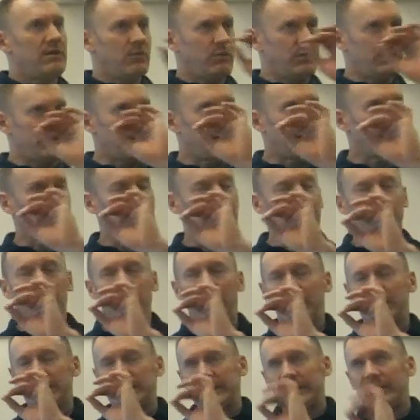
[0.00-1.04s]
we're talking
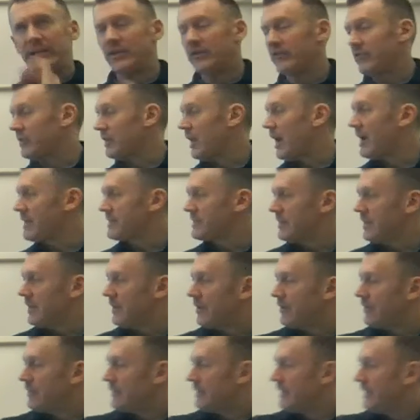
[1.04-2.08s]
about linear velocity
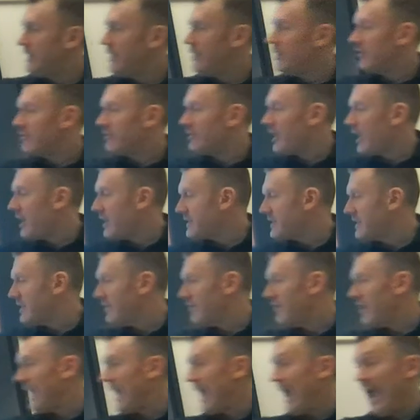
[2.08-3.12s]
here. The linear velocity
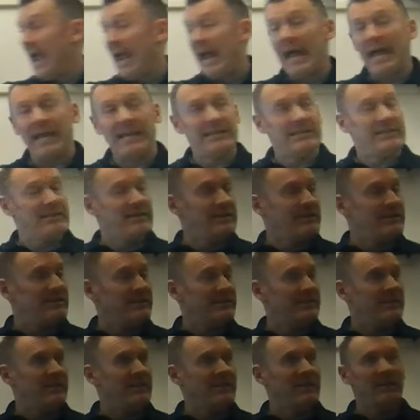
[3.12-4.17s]
of the hand
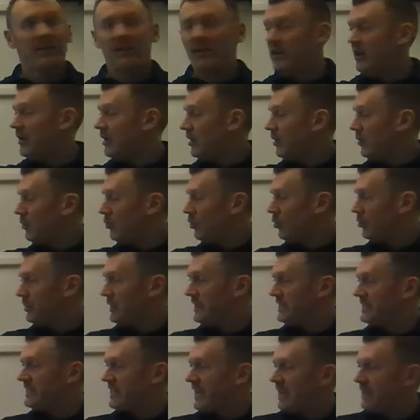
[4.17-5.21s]
will
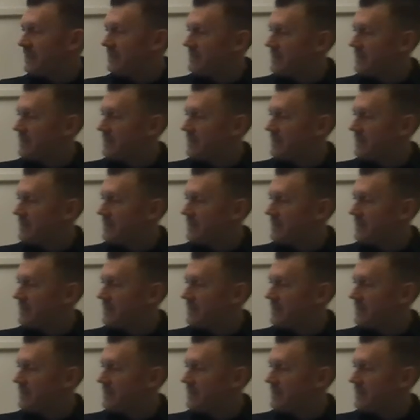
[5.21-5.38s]
be 10